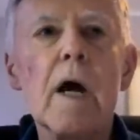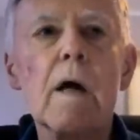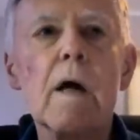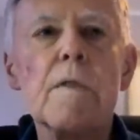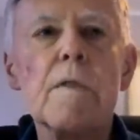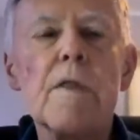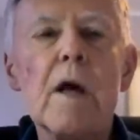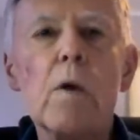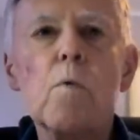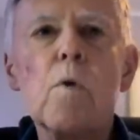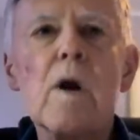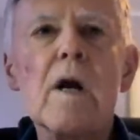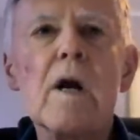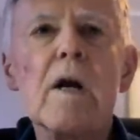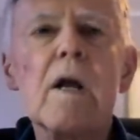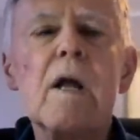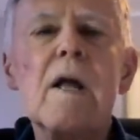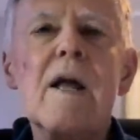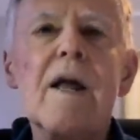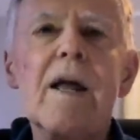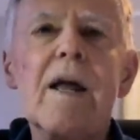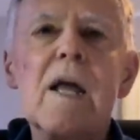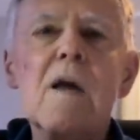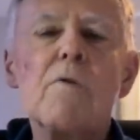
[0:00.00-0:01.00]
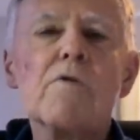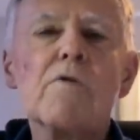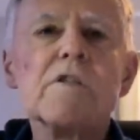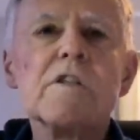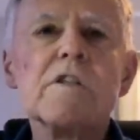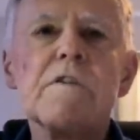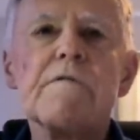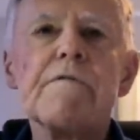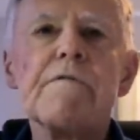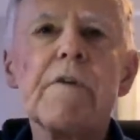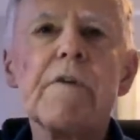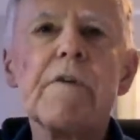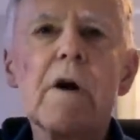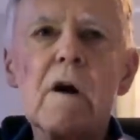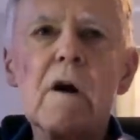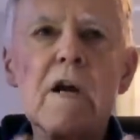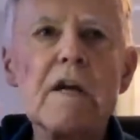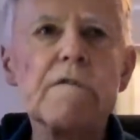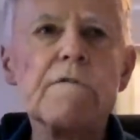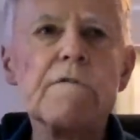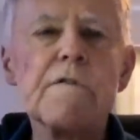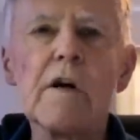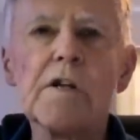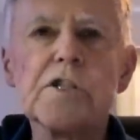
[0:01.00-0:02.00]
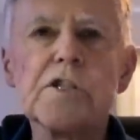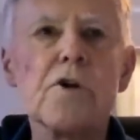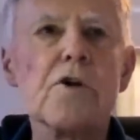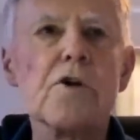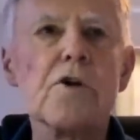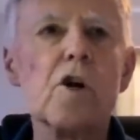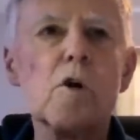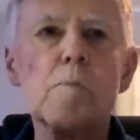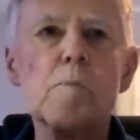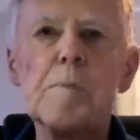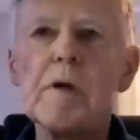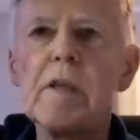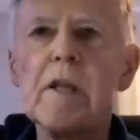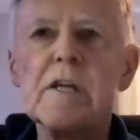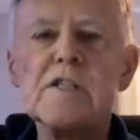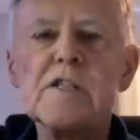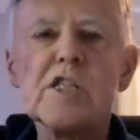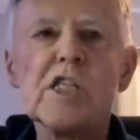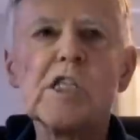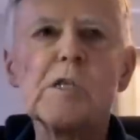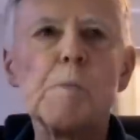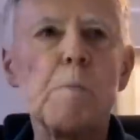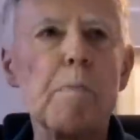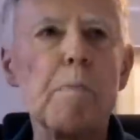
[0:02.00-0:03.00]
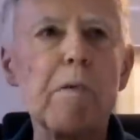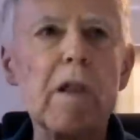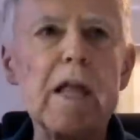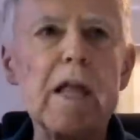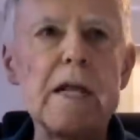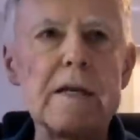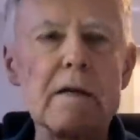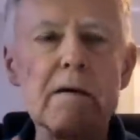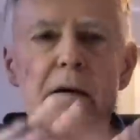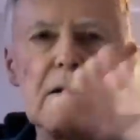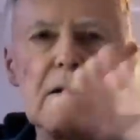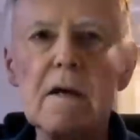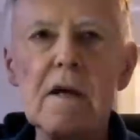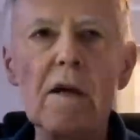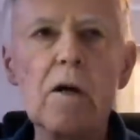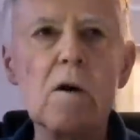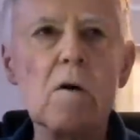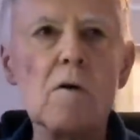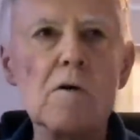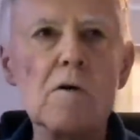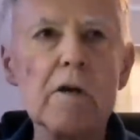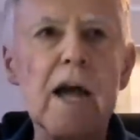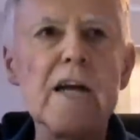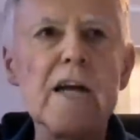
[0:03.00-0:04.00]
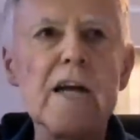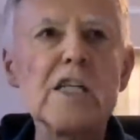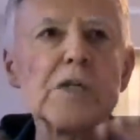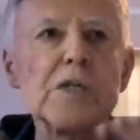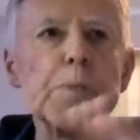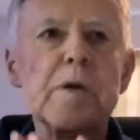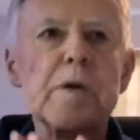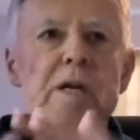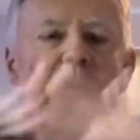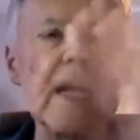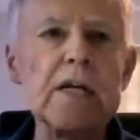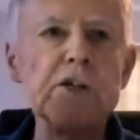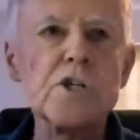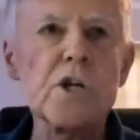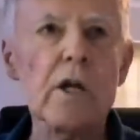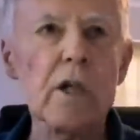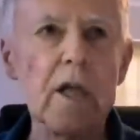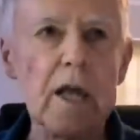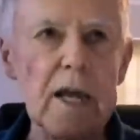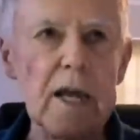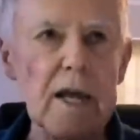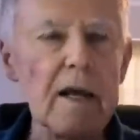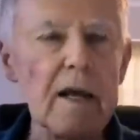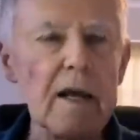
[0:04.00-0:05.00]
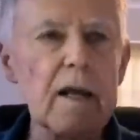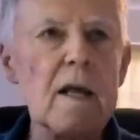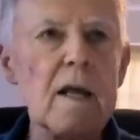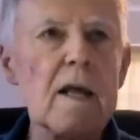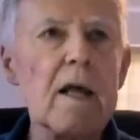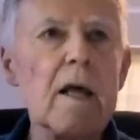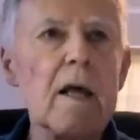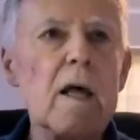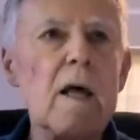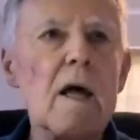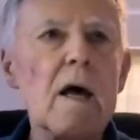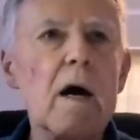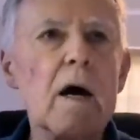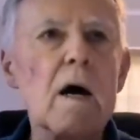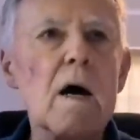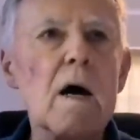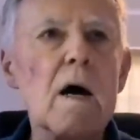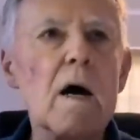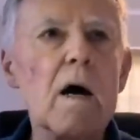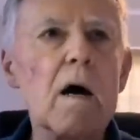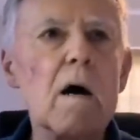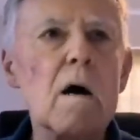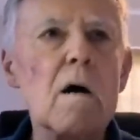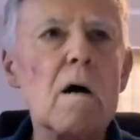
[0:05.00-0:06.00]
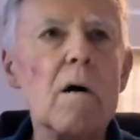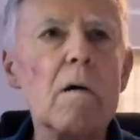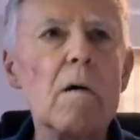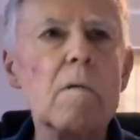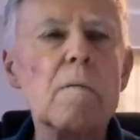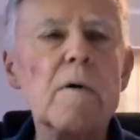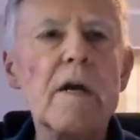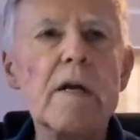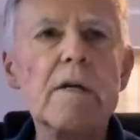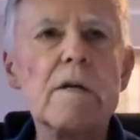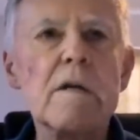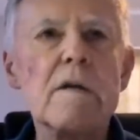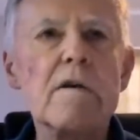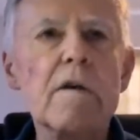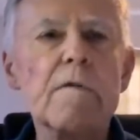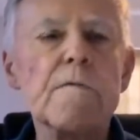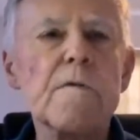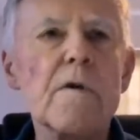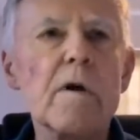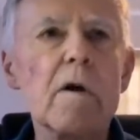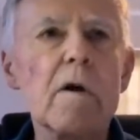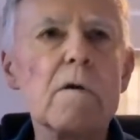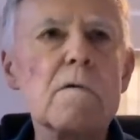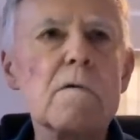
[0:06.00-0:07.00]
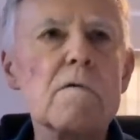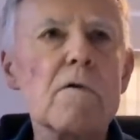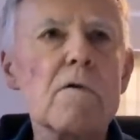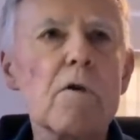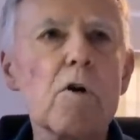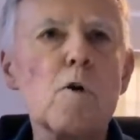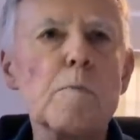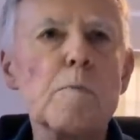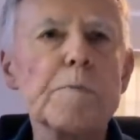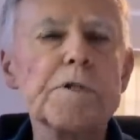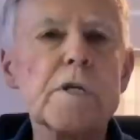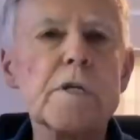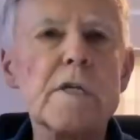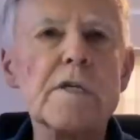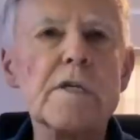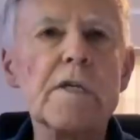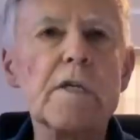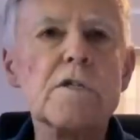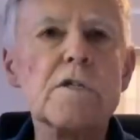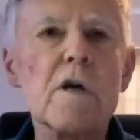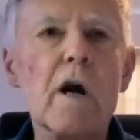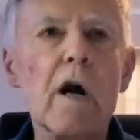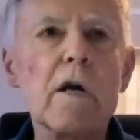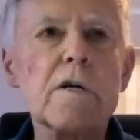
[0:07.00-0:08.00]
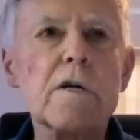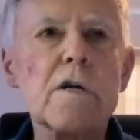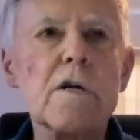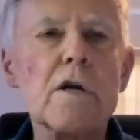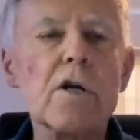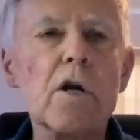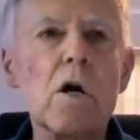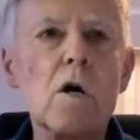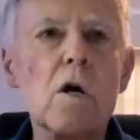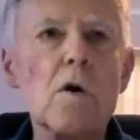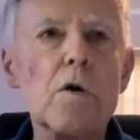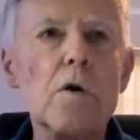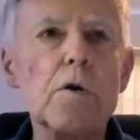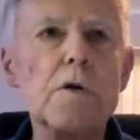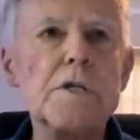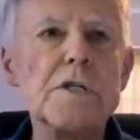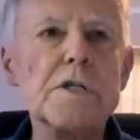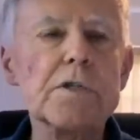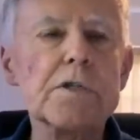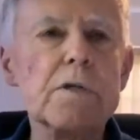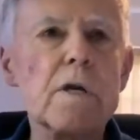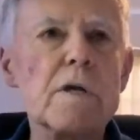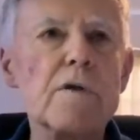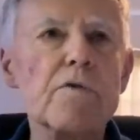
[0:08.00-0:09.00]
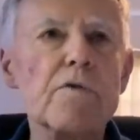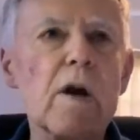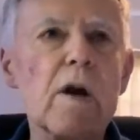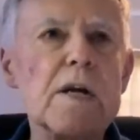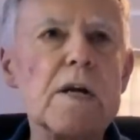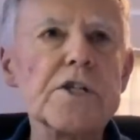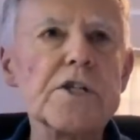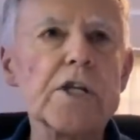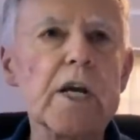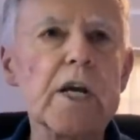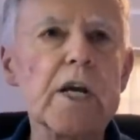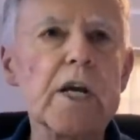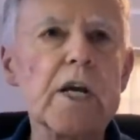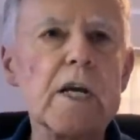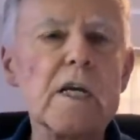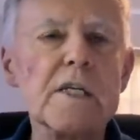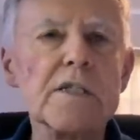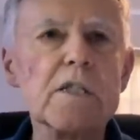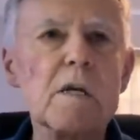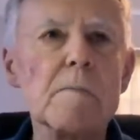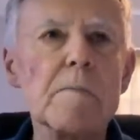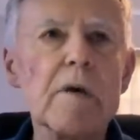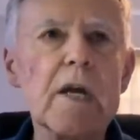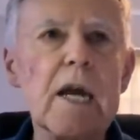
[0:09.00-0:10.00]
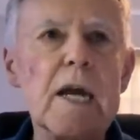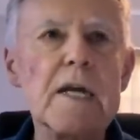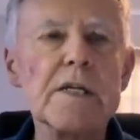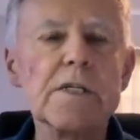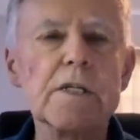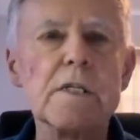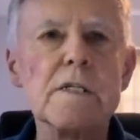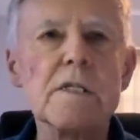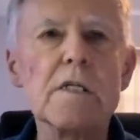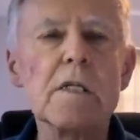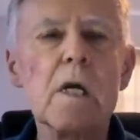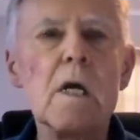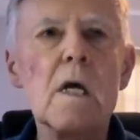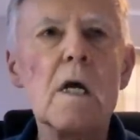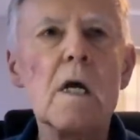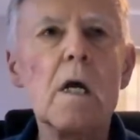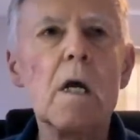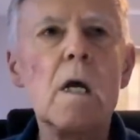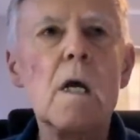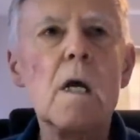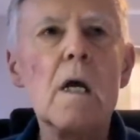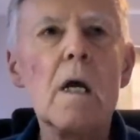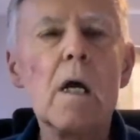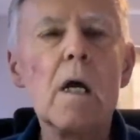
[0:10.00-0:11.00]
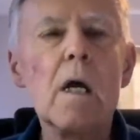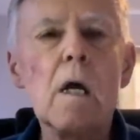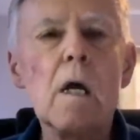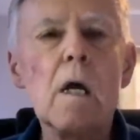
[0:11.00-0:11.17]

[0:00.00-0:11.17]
Yeah, they weren't. It was a very diverse group, and it split, you know, exponentially uh, into different groups, and it's hard to know who he's addressing in some cases.